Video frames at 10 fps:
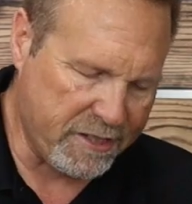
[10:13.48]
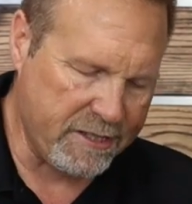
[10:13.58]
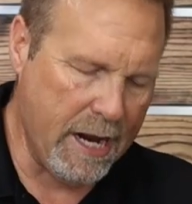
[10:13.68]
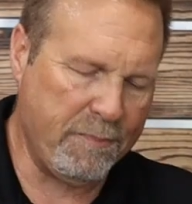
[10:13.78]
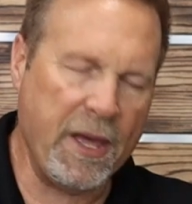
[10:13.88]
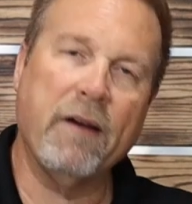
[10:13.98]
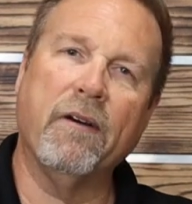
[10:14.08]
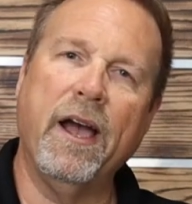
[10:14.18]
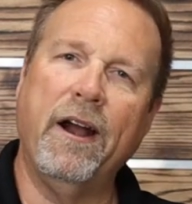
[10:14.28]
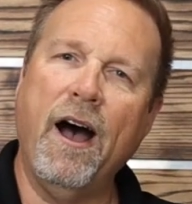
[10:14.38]
to snap that
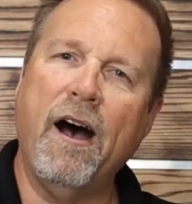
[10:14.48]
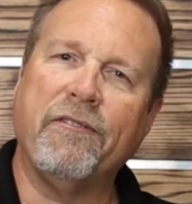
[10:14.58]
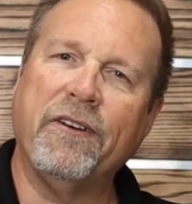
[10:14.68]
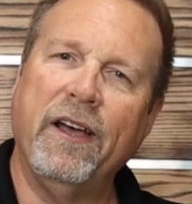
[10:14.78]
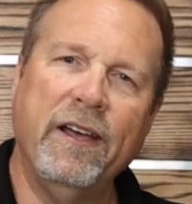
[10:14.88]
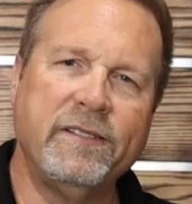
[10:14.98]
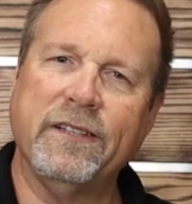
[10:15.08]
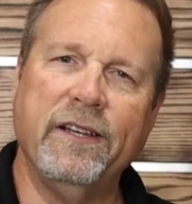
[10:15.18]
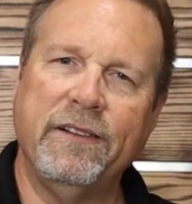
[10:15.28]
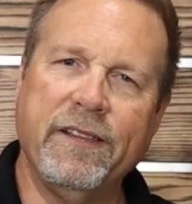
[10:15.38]
right off.
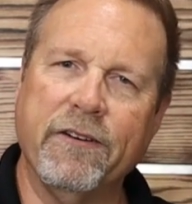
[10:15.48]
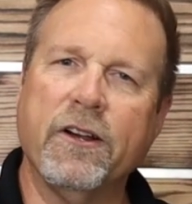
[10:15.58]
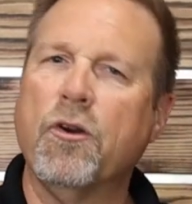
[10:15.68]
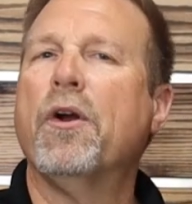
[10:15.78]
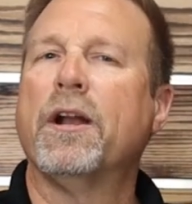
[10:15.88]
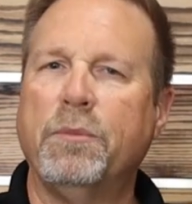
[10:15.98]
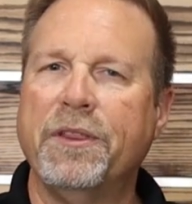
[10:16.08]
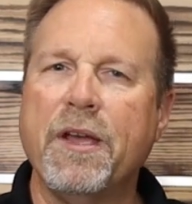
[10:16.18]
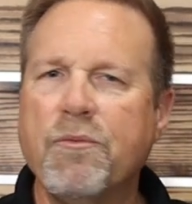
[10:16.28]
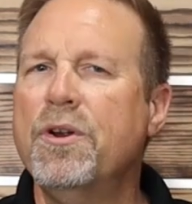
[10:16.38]
They're incredible.
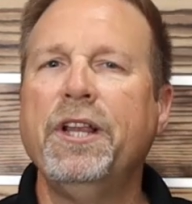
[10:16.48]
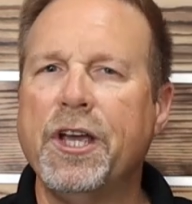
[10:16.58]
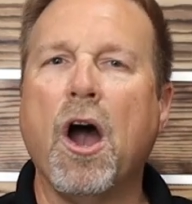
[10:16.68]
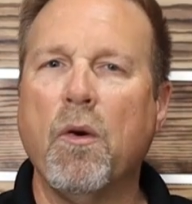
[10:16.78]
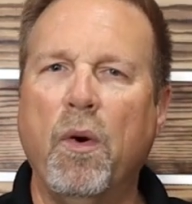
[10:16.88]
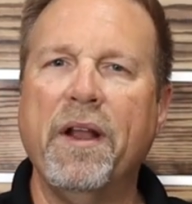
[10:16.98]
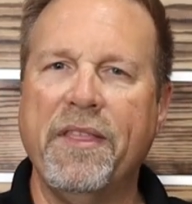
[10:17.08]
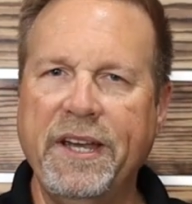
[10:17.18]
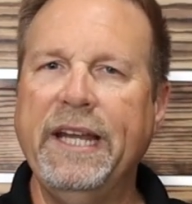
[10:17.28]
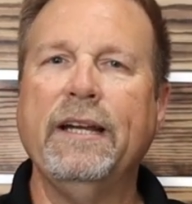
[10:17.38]
They really are one
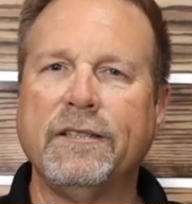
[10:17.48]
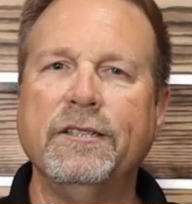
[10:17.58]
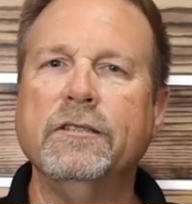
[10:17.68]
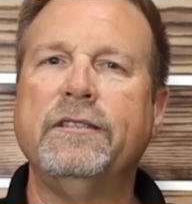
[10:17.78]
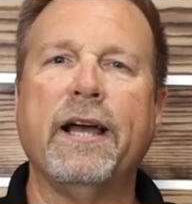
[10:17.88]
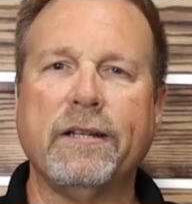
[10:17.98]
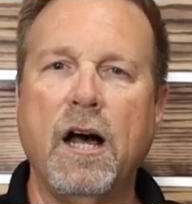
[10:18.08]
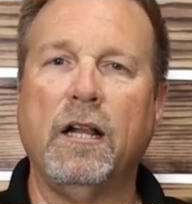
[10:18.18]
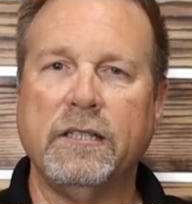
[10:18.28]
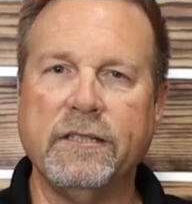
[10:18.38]
of the neatest new
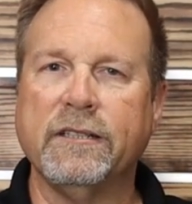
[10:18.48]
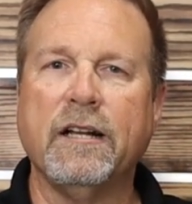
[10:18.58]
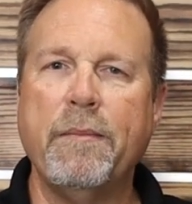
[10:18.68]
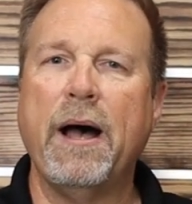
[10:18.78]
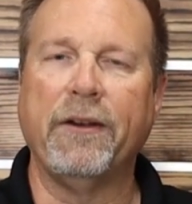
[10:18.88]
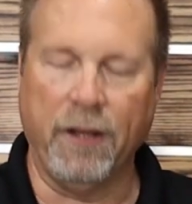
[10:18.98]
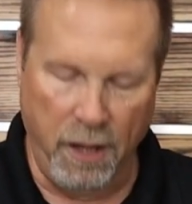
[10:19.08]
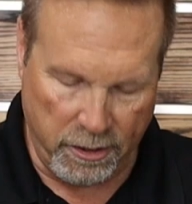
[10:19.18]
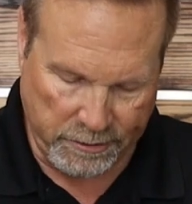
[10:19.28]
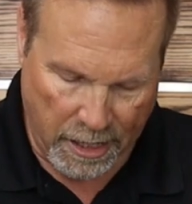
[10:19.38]
technologies to come out in a
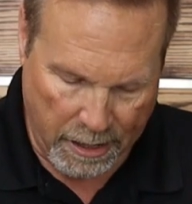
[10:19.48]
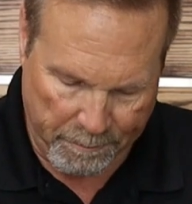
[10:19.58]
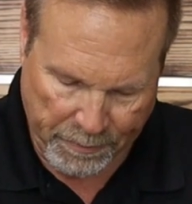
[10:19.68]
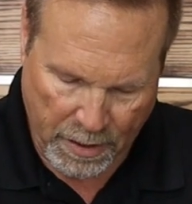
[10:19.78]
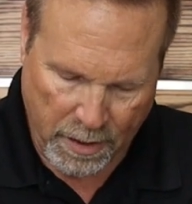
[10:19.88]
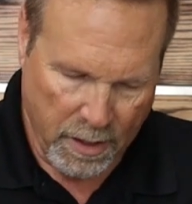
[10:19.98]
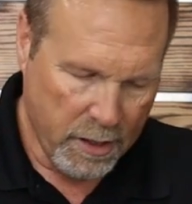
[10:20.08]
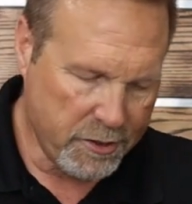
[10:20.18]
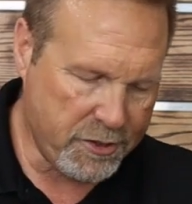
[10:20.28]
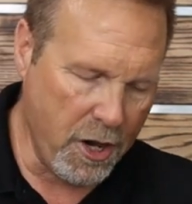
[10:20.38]
long time.
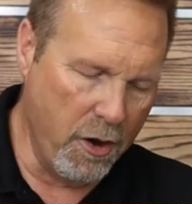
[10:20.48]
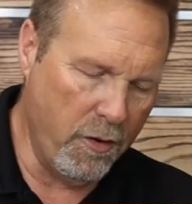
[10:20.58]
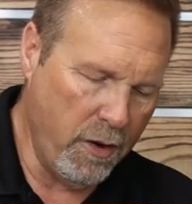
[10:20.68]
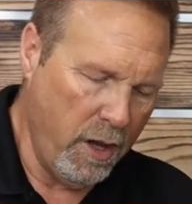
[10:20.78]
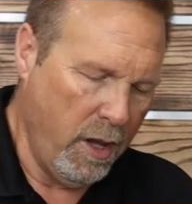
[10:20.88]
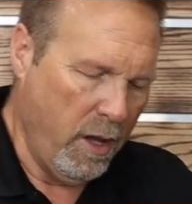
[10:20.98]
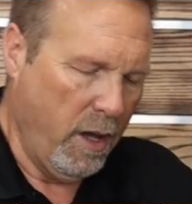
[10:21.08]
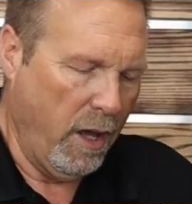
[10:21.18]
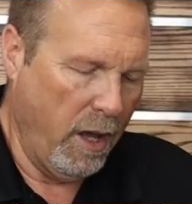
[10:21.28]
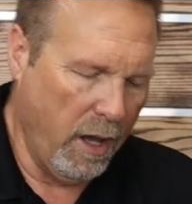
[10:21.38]
So,
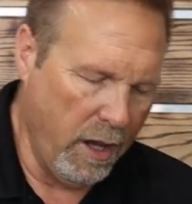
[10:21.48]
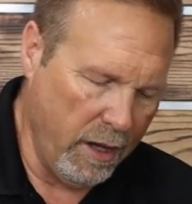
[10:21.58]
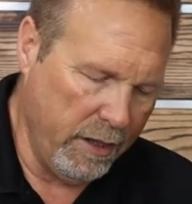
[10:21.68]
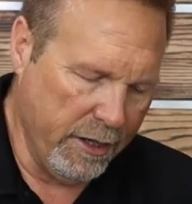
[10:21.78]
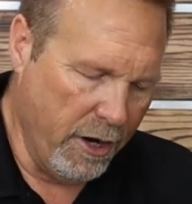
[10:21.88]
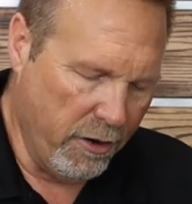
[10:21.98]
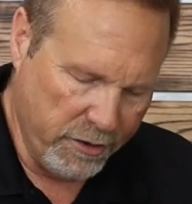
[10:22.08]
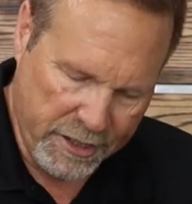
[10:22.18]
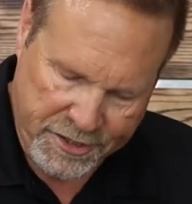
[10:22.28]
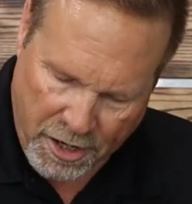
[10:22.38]
you
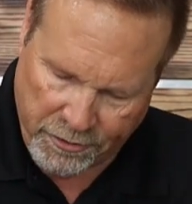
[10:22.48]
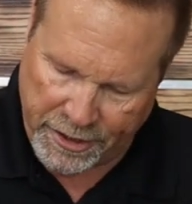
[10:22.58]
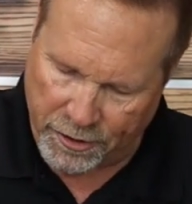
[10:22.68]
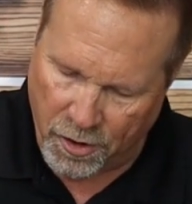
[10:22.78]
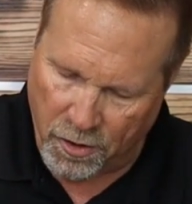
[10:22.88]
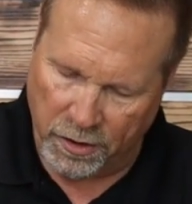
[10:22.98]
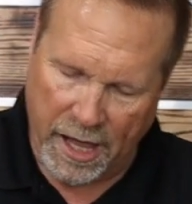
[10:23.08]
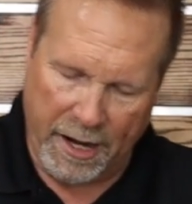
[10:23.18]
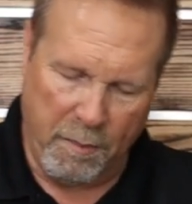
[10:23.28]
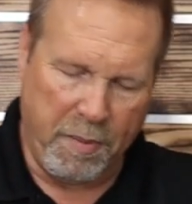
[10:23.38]
know, you don't need a whole
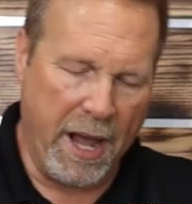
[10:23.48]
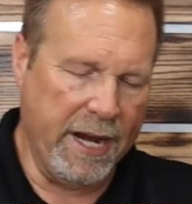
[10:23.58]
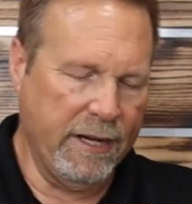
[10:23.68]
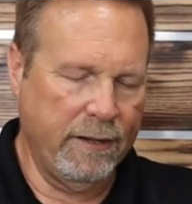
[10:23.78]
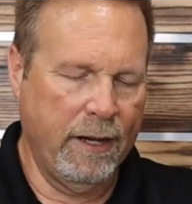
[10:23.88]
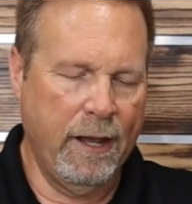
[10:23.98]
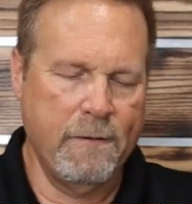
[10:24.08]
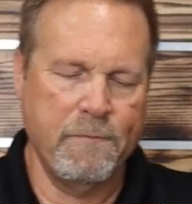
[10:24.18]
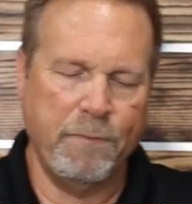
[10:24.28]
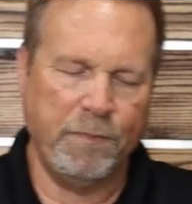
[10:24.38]
lot of bite.
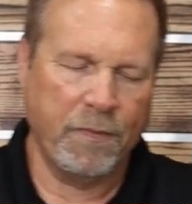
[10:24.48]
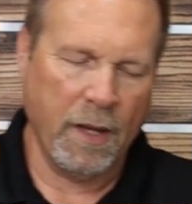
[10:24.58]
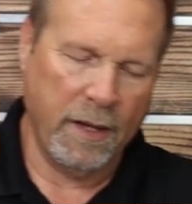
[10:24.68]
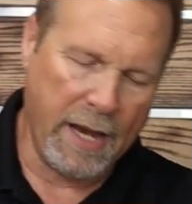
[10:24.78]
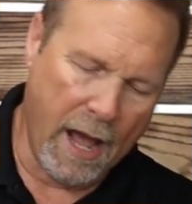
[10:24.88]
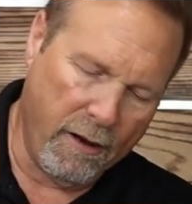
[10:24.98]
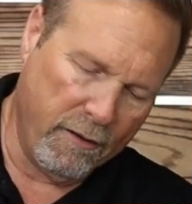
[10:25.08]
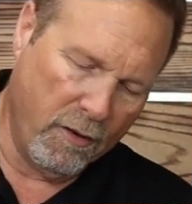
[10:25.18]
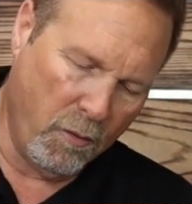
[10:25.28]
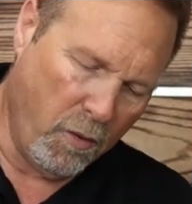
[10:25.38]
Now,